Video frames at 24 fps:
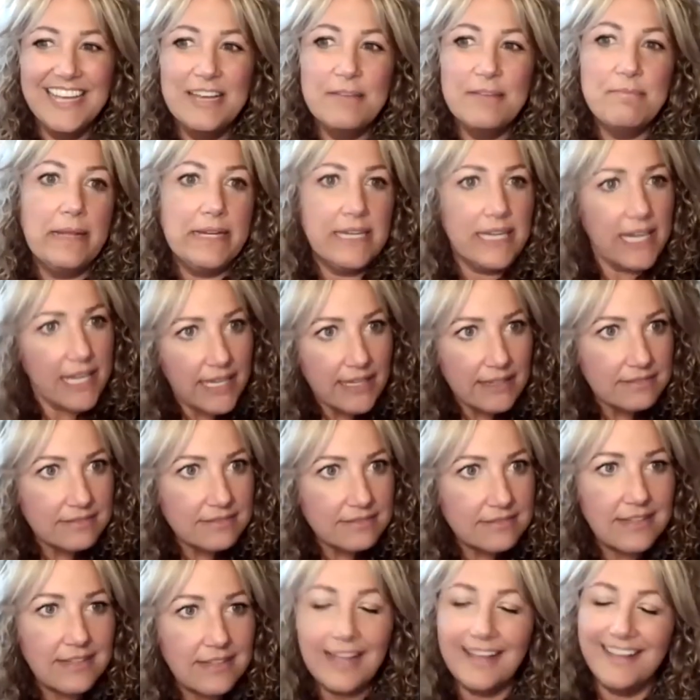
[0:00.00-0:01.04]
Monday.
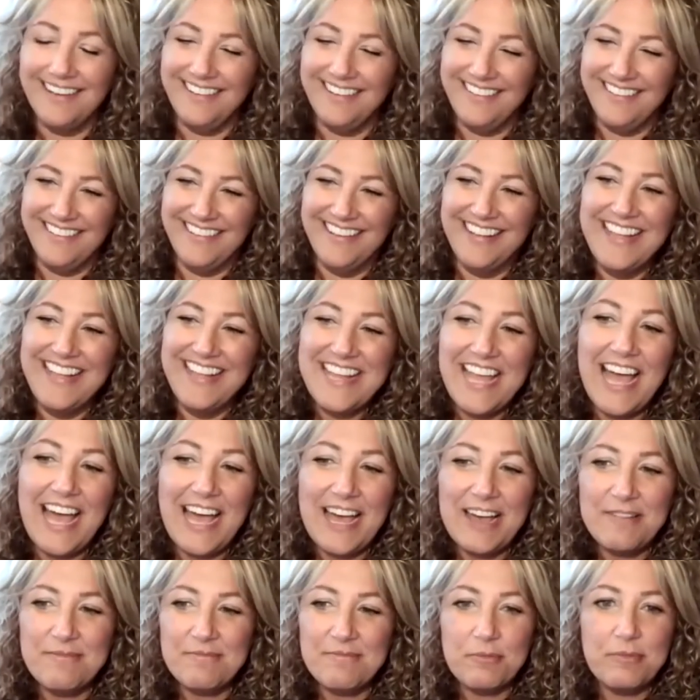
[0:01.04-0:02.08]

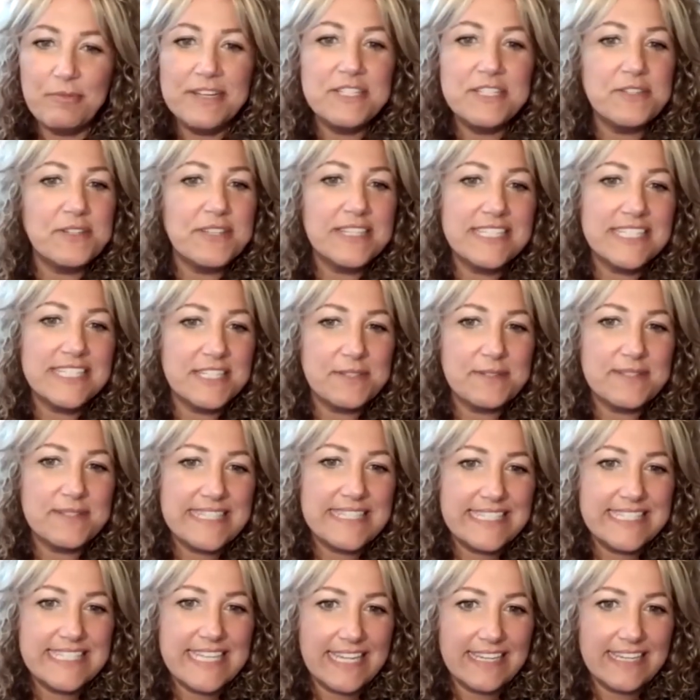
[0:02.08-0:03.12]
We do continuous
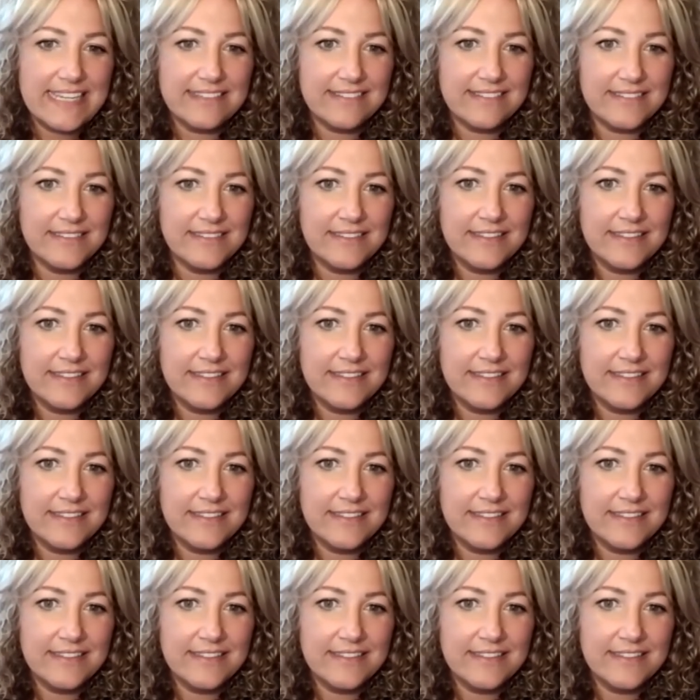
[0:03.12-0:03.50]
intakes.